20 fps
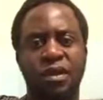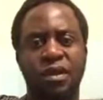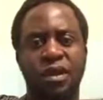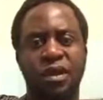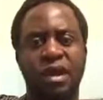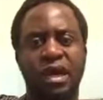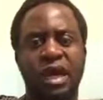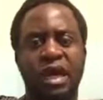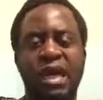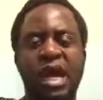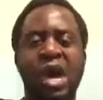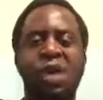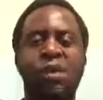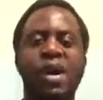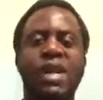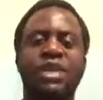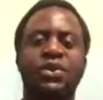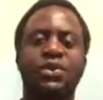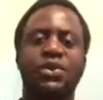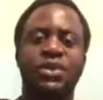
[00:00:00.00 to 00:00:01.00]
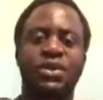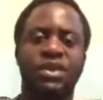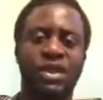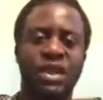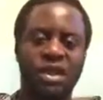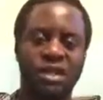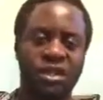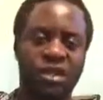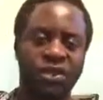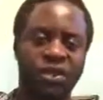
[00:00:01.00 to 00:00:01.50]
And I want to
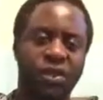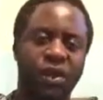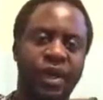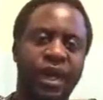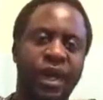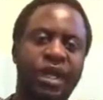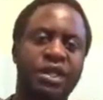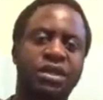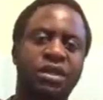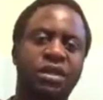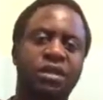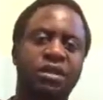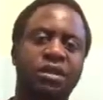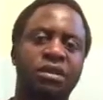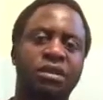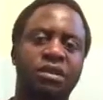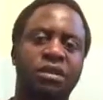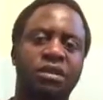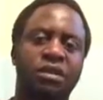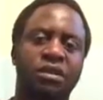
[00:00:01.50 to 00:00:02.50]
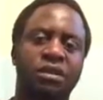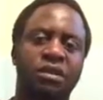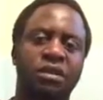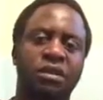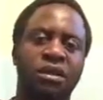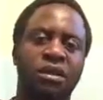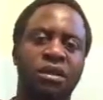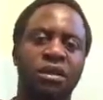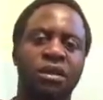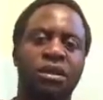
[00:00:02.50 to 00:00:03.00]
seize this occasion
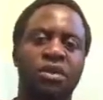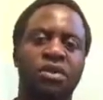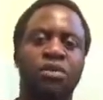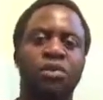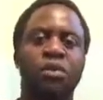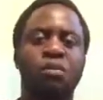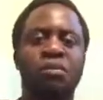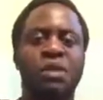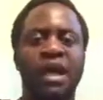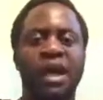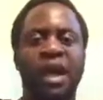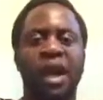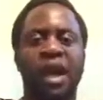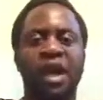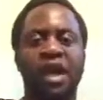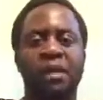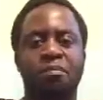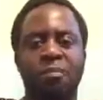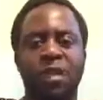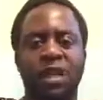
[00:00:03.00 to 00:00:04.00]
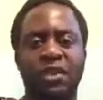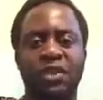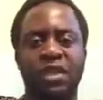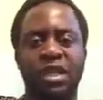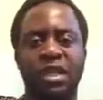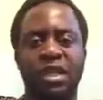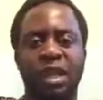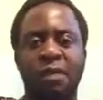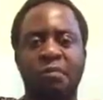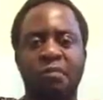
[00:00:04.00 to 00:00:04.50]
to make a
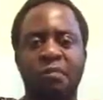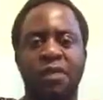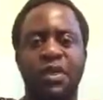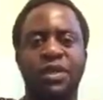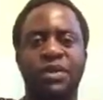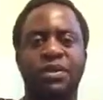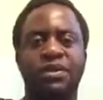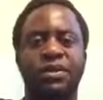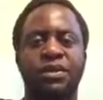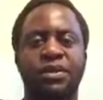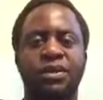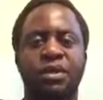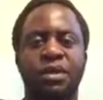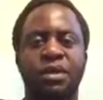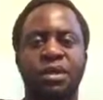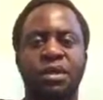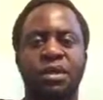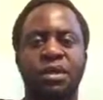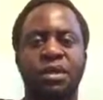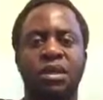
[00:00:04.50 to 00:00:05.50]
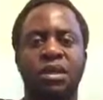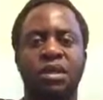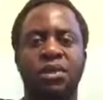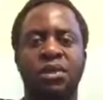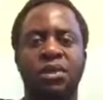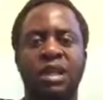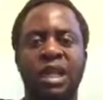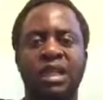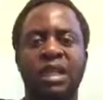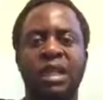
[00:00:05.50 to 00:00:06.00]
passionate appeal to
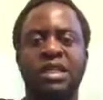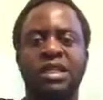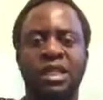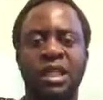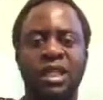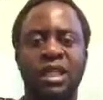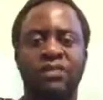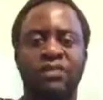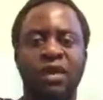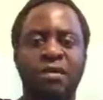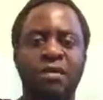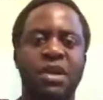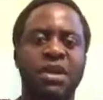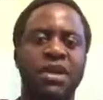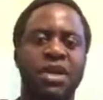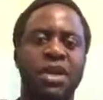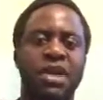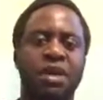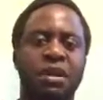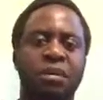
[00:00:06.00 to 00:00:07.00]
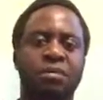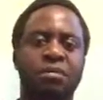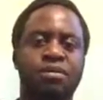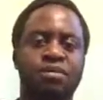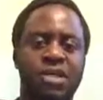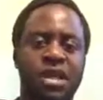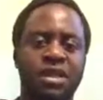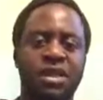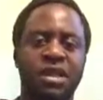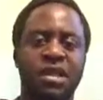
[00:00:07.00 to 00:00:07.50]
the United States of America,
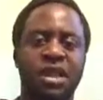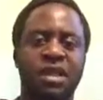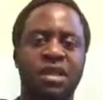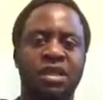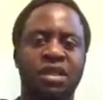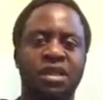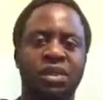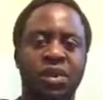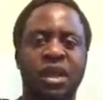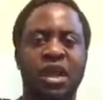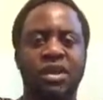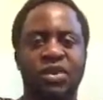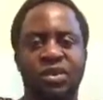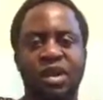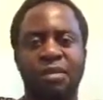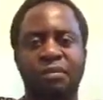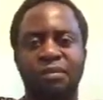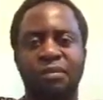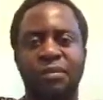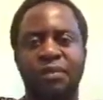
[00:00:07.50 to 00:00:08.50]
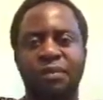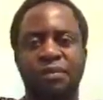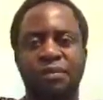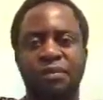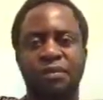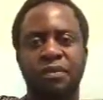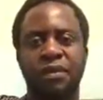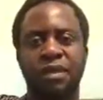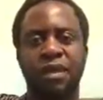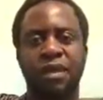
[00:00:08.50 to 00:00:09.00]
President Donald Trump.
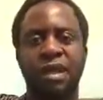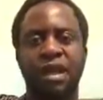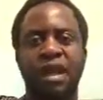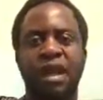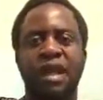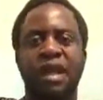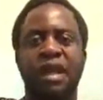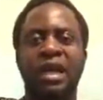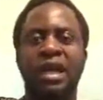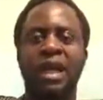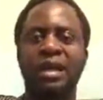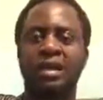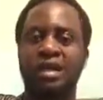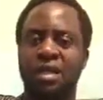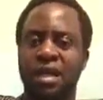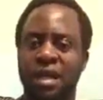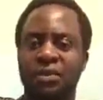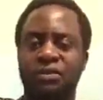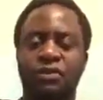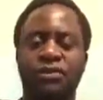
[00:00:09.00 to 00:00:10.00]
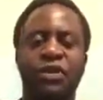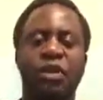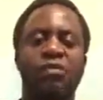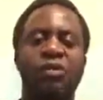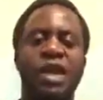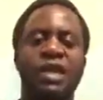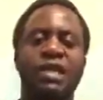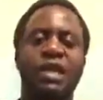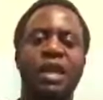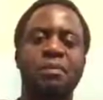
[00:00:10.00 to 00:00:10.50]
Let us learn from
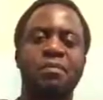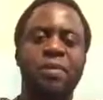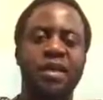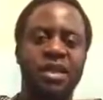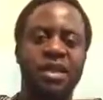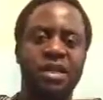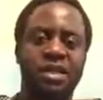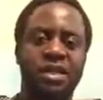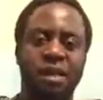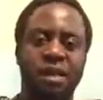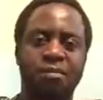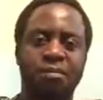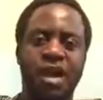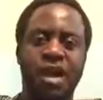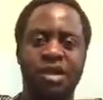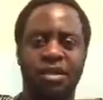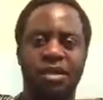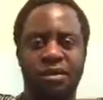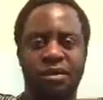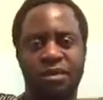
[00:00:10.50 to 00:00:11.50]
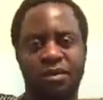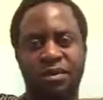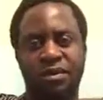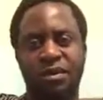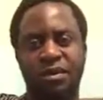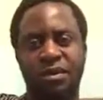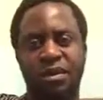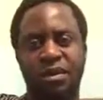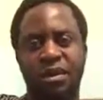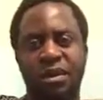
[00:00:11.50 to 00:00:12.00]
what happened in Japan,
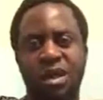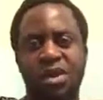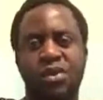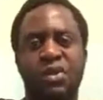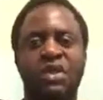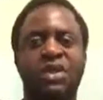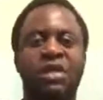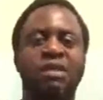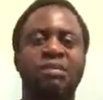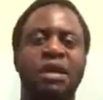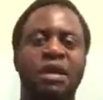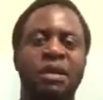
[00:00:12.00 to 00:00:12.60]
Hiroshima.